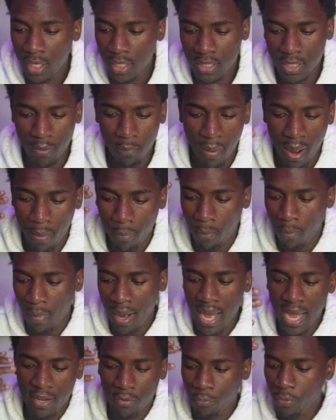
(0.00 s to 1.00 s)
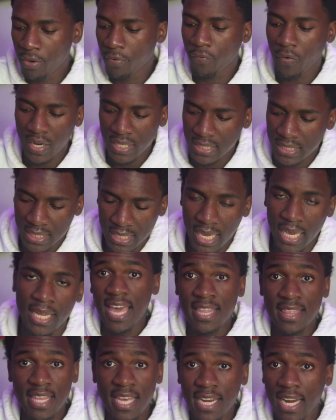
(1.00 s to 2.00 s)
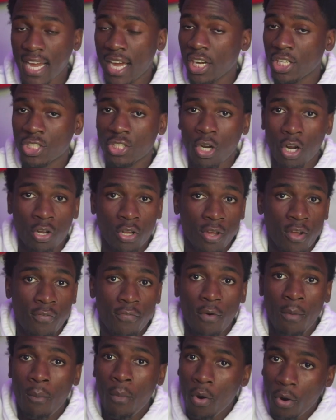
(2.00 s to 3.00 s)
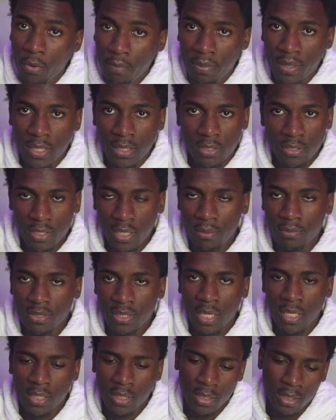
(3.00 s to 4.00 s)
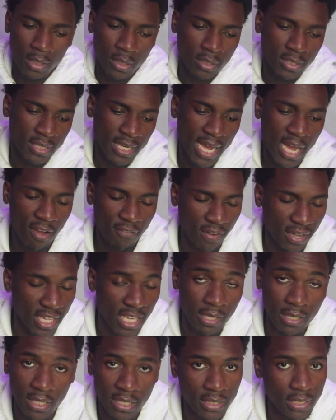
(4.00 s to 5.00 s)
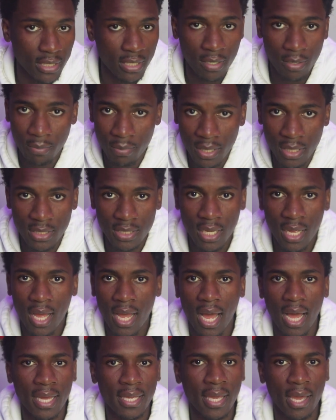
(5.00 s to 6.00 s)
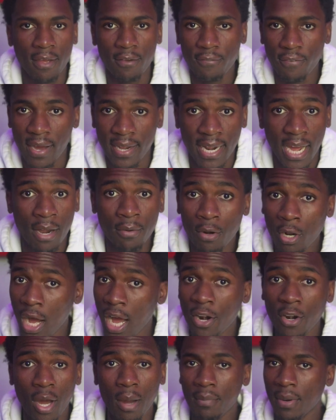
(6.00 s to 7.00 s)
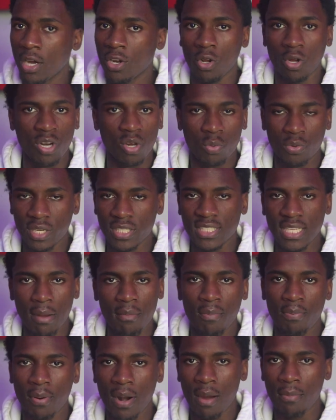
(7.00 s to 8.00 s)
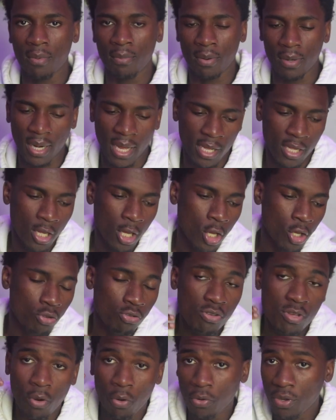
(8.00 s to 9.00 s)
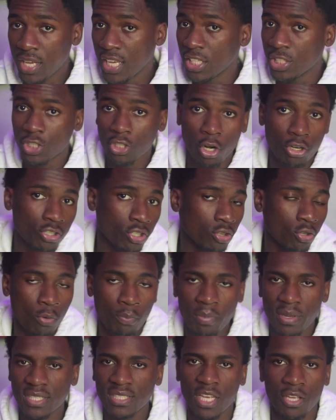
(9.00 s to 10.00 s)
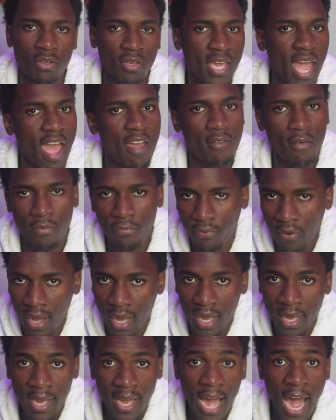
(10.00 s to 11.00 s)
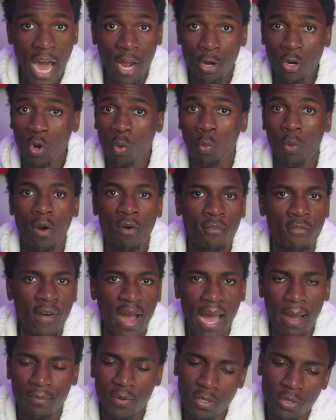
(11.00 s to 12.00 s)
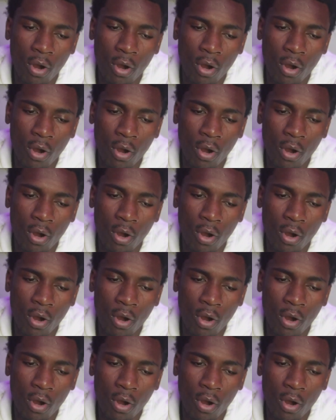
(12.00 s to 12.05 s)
till my mind refreshes again, and then I gotta start looking for more beats, you know what I'm saying? Cause now if I keep listening to the beats, I can't find it. I know I'm not alone with this type of problem, but like, you gonna keep searching through beats that you can't even find. I don't know what vibe to